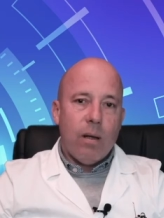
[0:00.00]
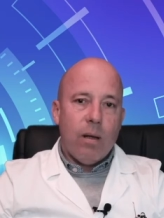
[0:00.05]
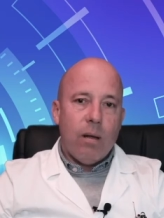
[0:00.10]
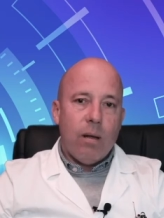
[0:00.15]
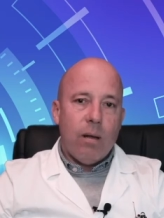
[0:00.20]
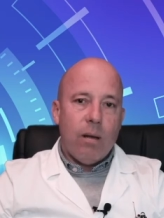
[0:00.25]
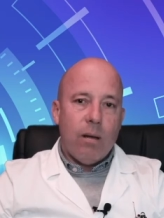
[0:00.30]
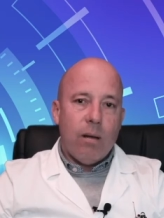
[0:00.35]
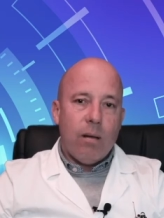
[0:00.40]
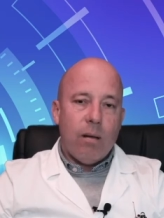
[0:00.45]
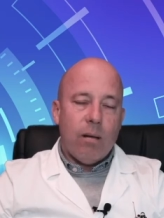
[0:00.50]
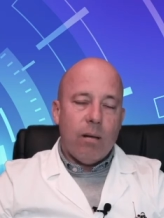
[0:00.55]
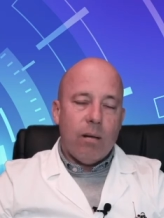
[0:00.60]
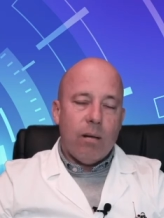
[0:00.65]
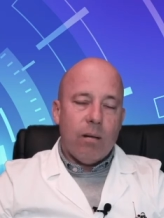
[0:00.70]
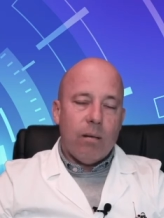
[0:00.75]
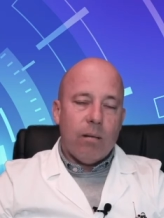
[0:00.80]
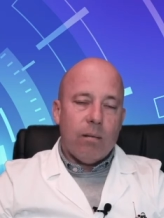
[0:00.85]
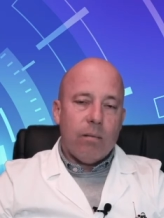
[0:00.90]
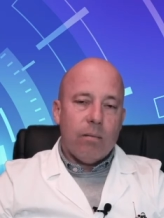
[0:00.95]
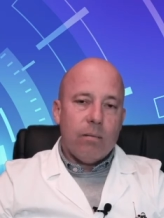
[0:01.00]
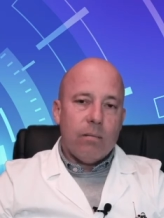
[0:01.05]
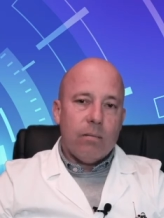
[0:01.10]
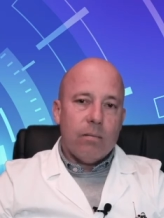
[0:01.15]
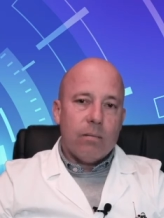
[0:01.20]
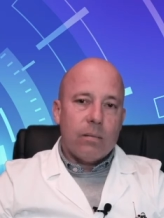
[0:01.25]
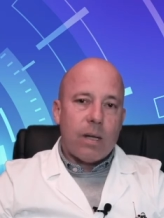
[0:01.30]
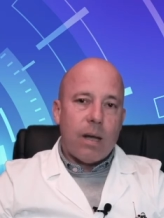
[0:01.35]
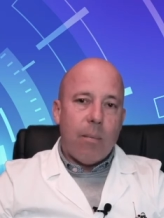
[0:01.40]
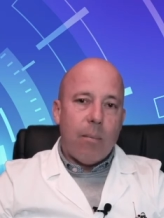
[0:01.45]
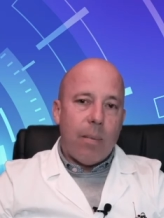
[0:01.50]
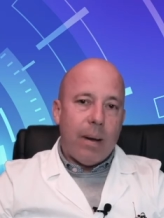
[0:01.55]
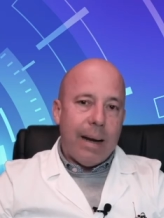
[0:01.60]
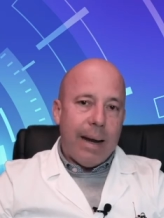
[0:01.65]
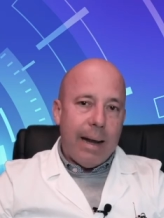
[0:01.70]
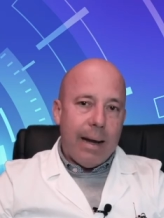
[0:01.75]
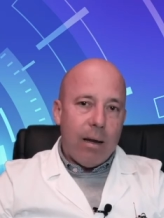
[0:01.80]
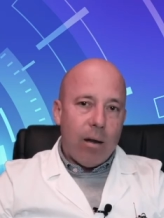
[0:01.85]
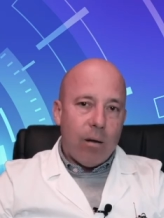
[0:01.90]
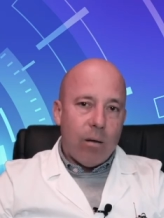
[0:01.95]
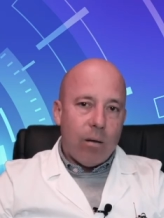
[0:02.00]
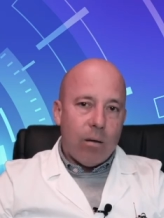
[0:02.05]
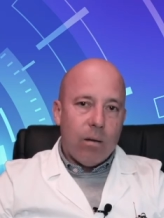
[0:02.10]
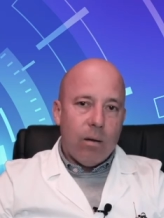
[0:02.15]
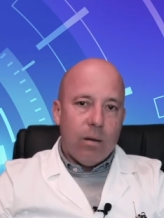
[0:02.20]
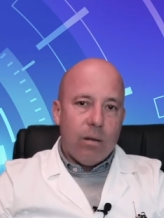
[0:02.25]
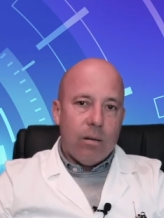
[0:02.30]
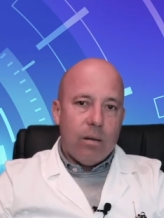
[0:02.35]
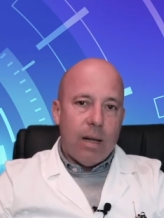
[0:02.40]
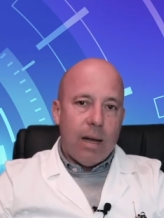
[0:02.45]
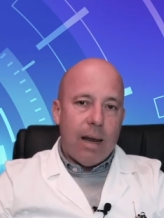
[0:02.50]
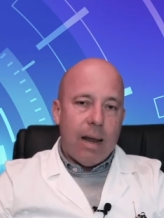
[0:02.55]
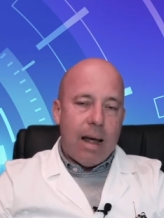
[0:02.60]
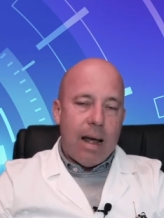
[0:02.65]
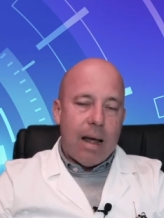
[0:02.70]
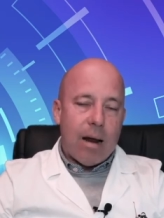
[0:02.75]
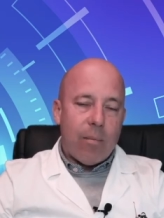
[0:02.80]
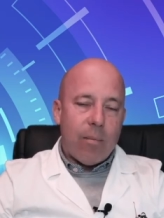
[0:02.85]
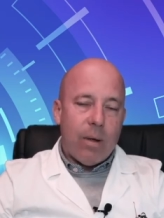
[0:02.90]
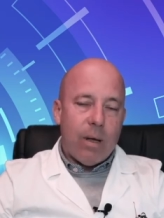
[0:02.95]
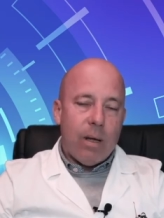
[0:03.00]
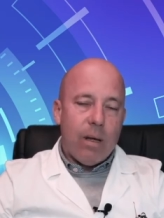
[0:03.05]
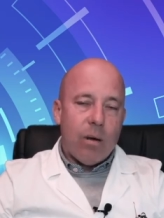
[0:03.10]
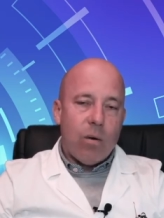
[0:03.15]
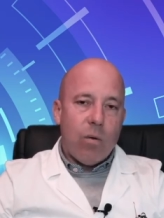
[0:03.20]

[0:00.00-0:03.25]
in which the patient has decreased vision,